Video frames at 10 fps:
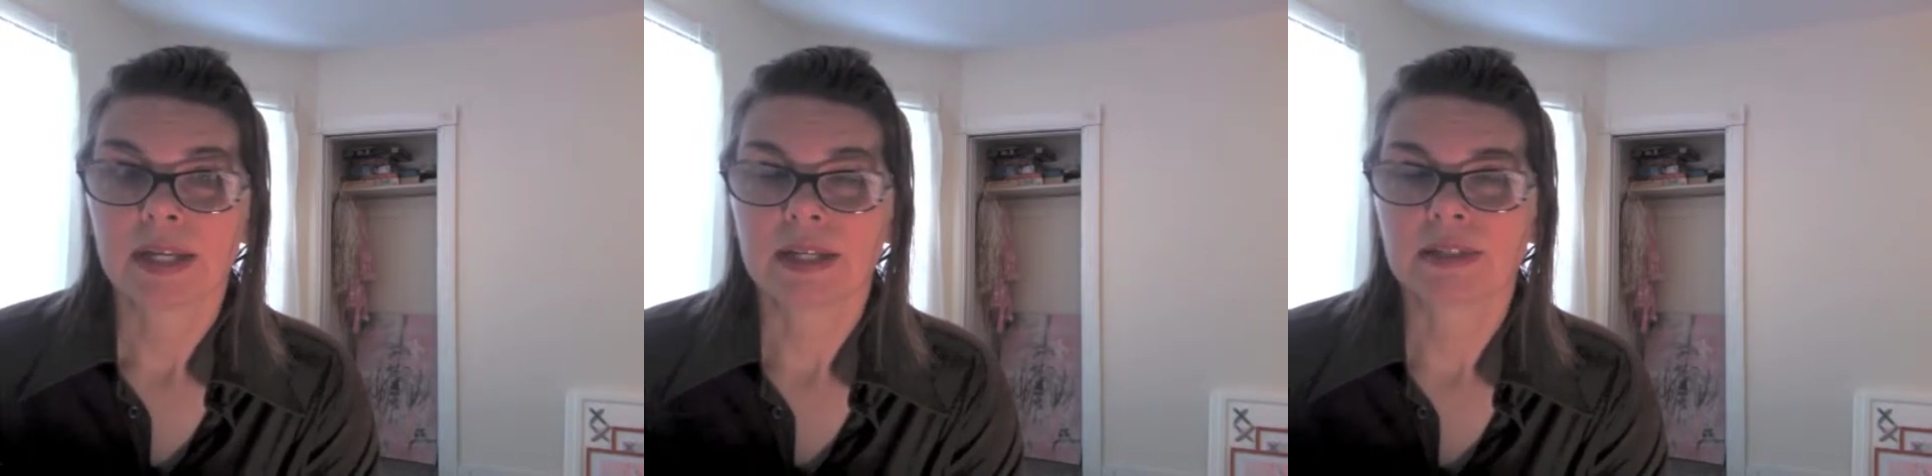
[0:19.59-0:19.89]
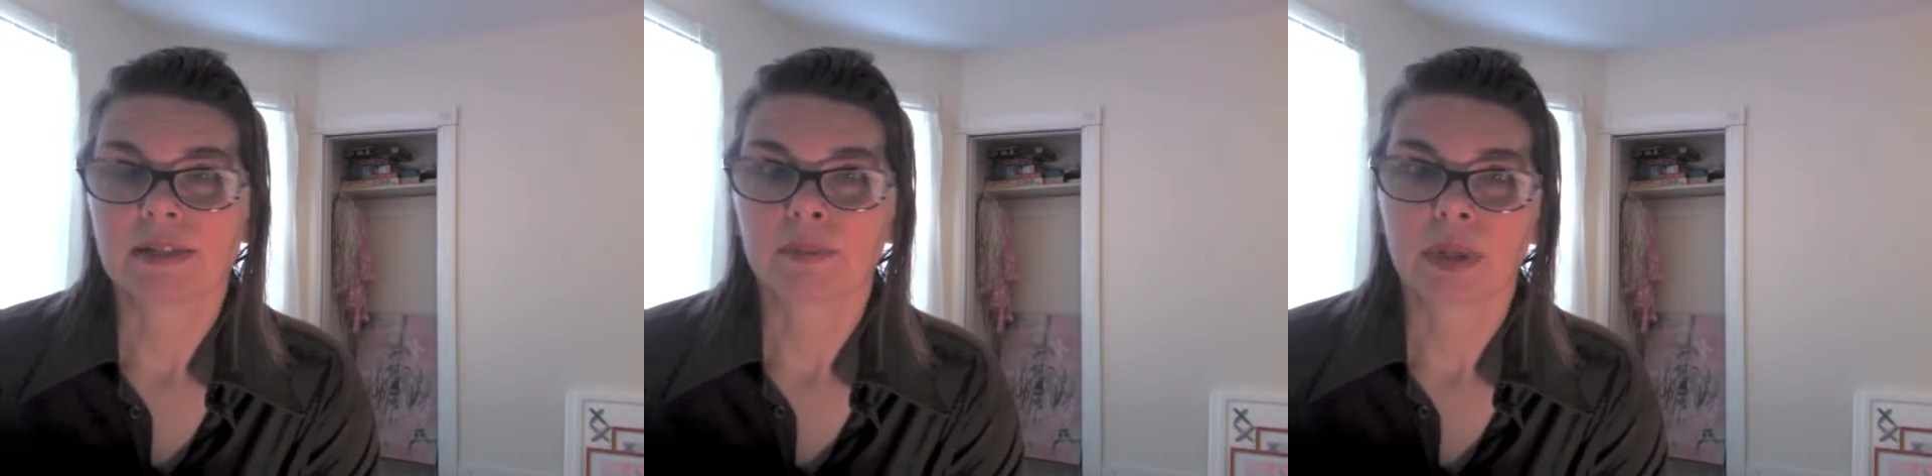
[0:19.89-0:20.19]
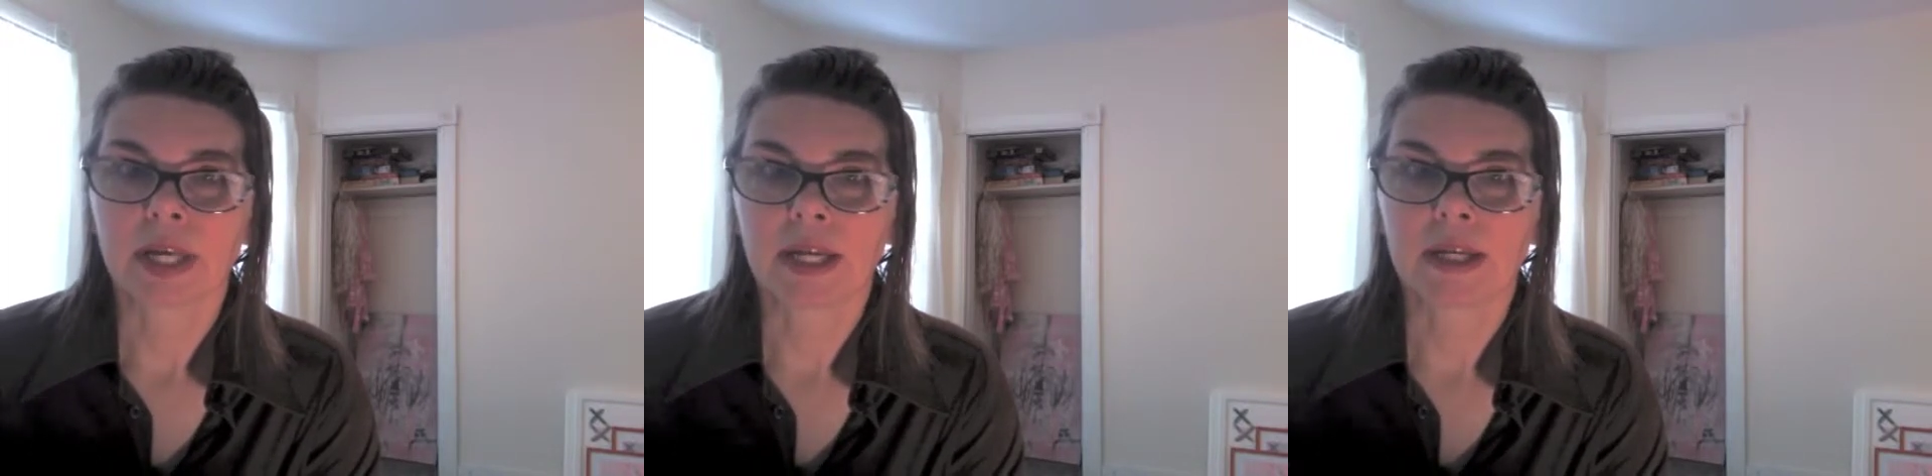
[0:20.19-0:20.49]
is the
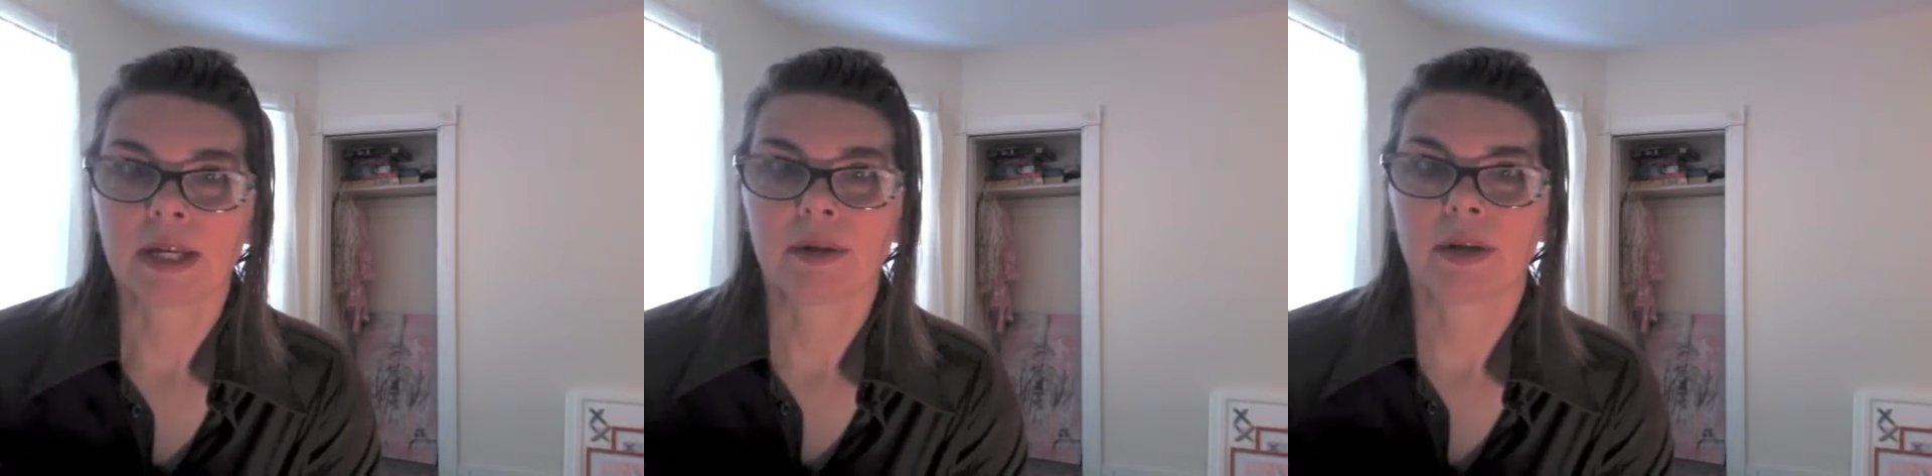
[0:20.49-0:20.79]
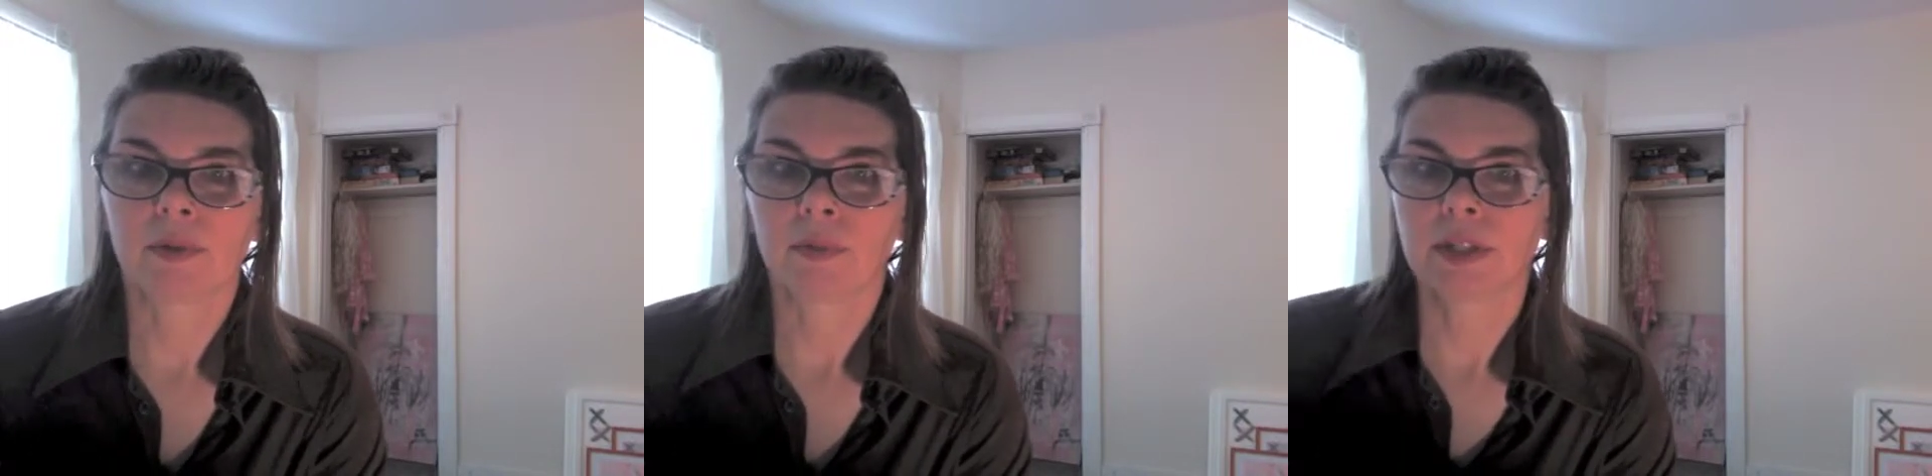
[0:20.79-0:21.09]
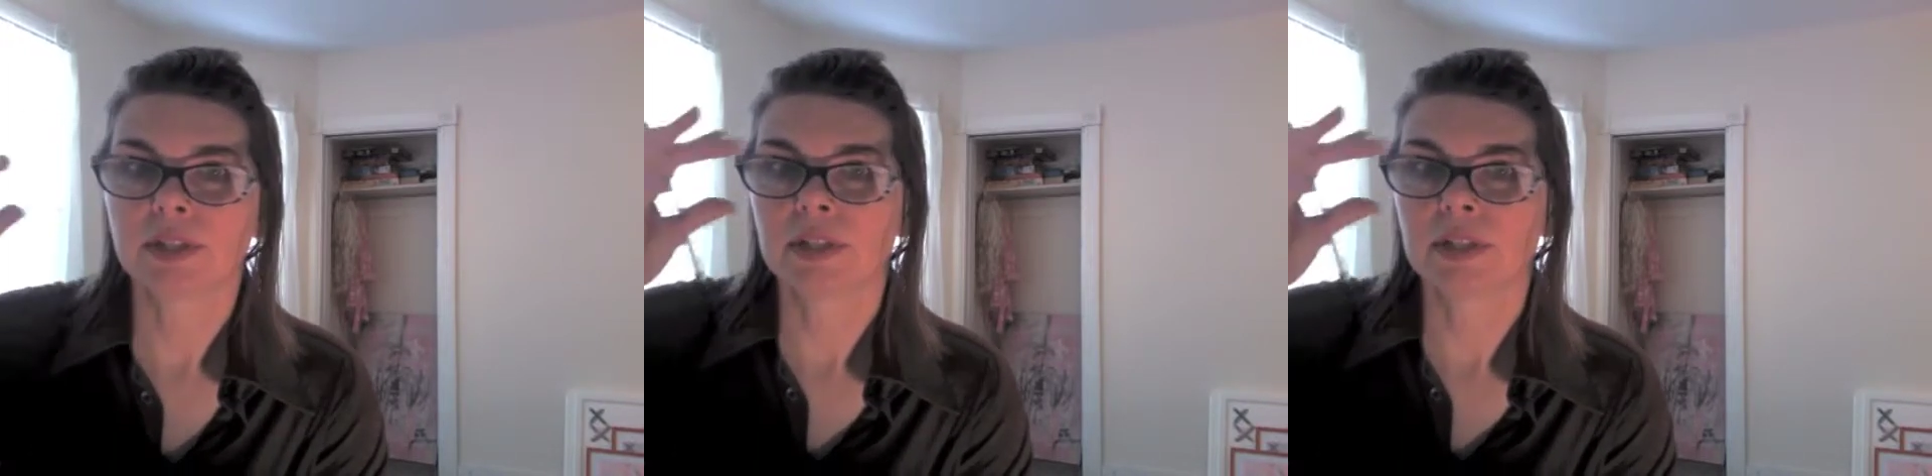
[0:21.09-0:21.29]
planet which